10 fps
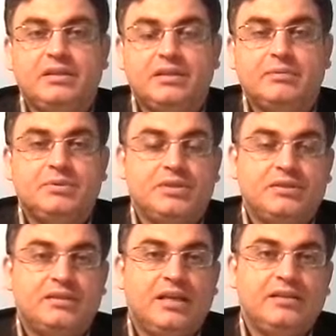encryption
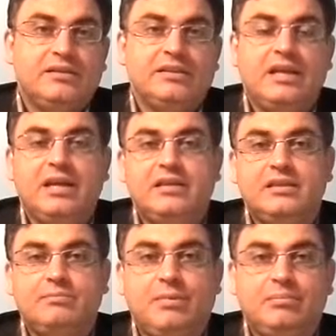standard, and
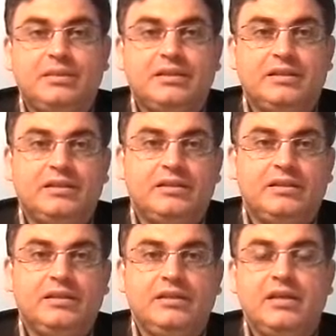the public
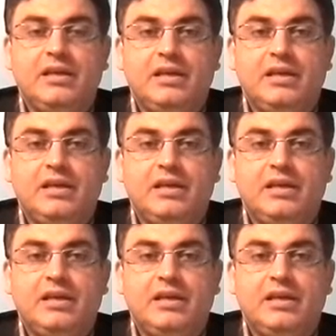key